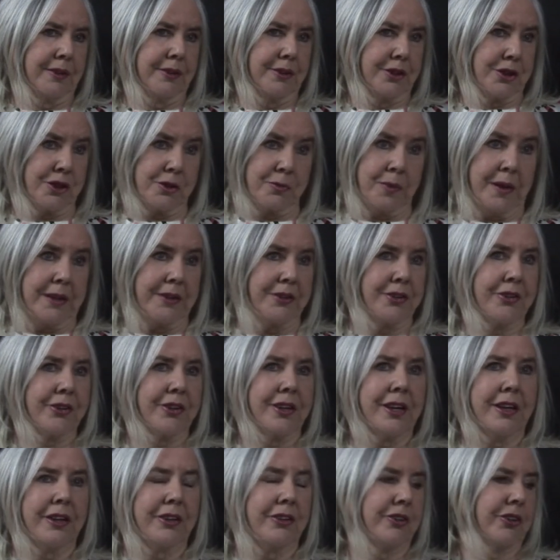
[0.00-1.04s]
Just went to the
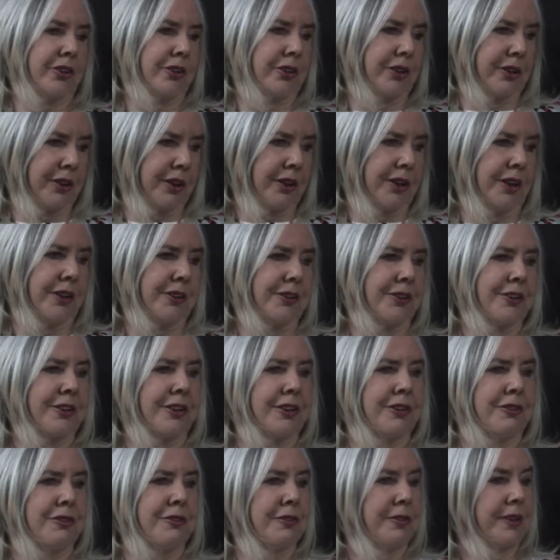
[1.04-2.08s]
credit union, got their
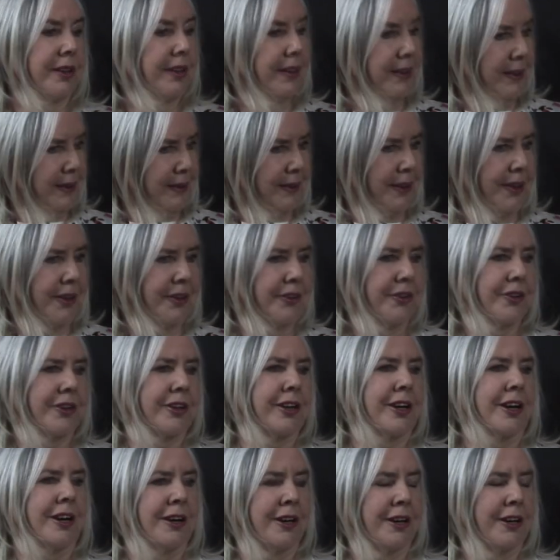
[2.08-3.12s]
loan, got their
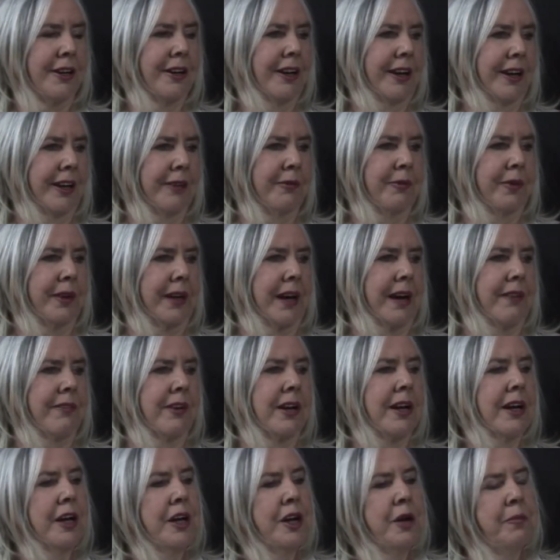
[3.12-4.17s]
car and
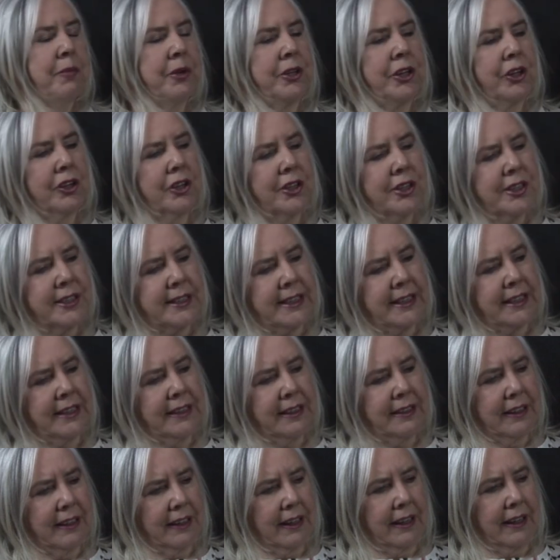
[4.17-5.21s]
whatever. But you could
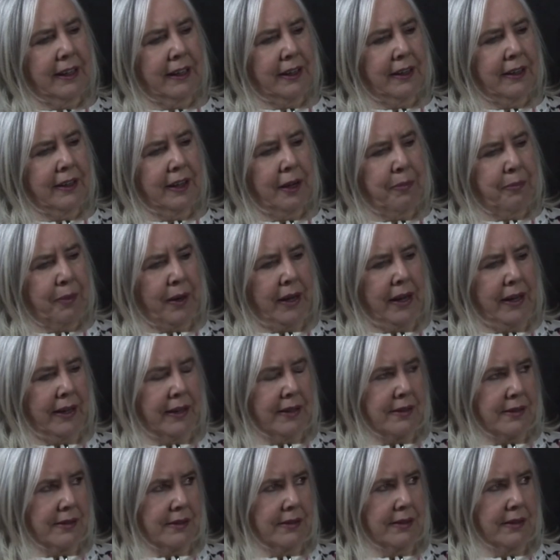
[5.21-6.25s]
see uh, a
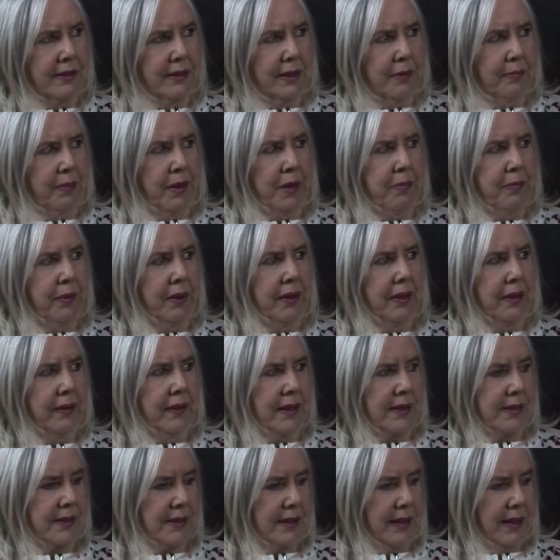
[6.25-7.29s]
pride in the people
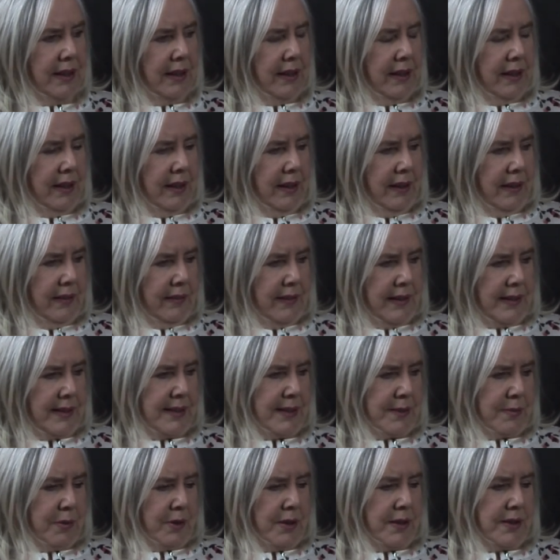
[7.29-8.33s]
that
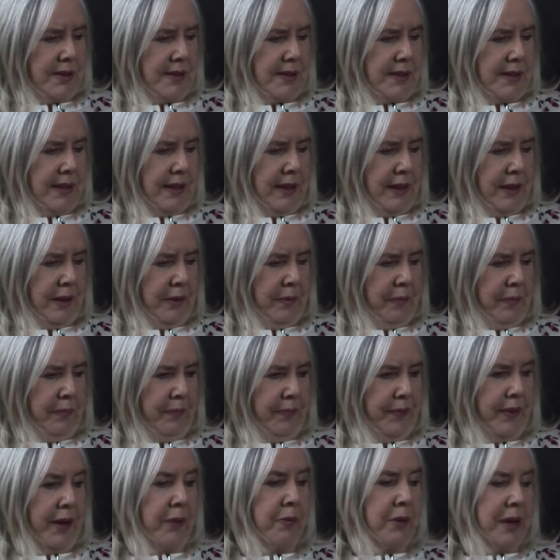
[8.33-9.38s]
this was, um,
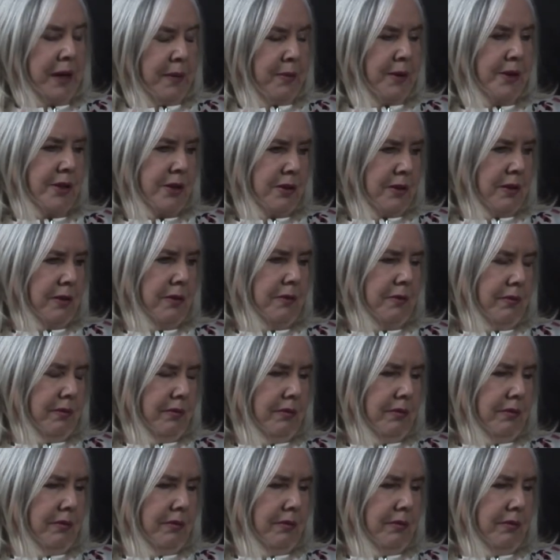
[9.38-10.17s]
they were able to